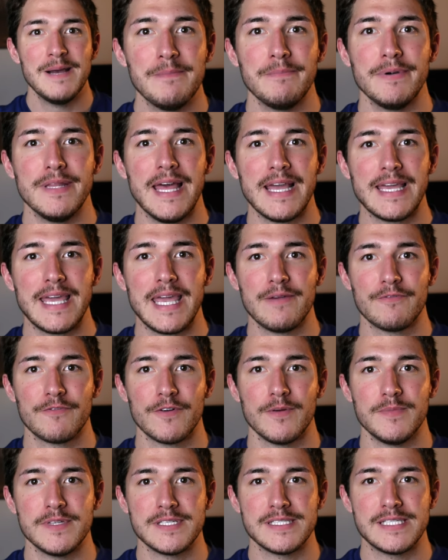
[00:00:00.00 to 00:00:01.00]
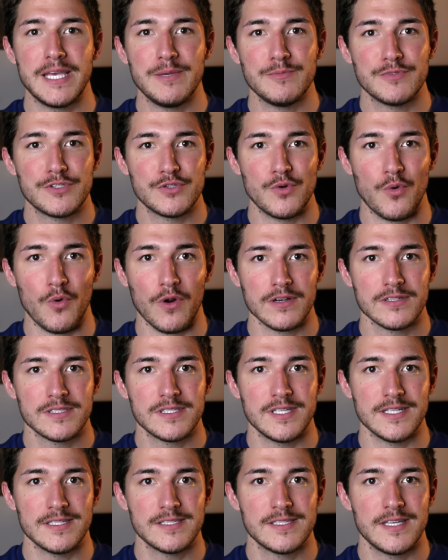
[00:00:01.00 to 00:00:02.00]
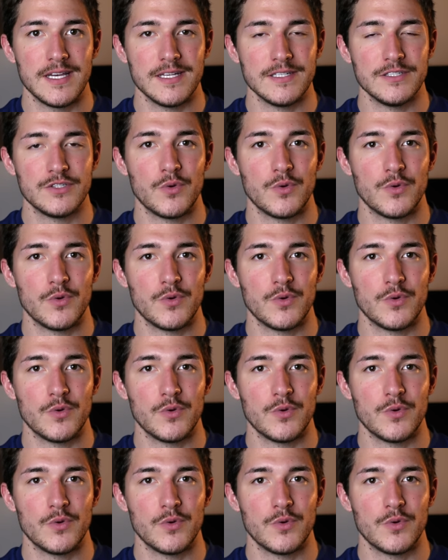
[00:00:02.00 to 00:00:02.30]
but that came from the same source that said